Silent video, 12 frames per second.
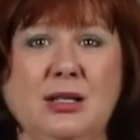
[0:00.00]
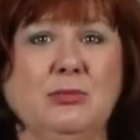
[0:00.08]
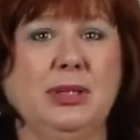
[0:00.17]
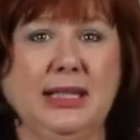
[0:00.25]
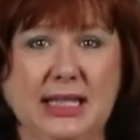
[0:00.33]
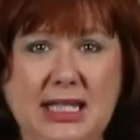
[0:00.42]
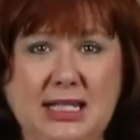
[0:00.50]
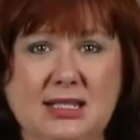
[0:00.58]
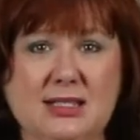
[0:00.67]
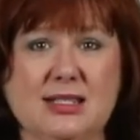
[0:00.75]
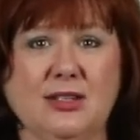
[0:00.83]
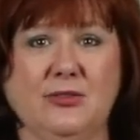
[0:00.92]

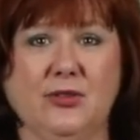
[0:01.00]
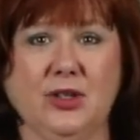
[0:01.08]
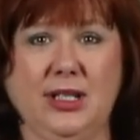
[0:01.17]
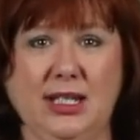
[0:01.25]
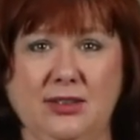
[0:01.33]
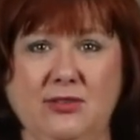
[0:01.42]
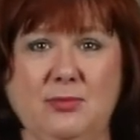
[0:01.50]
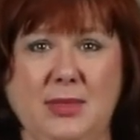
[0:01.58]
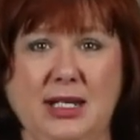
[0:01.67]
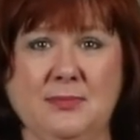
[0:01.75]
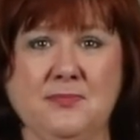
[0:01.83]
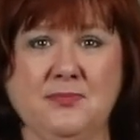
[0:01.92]
Please forgive me.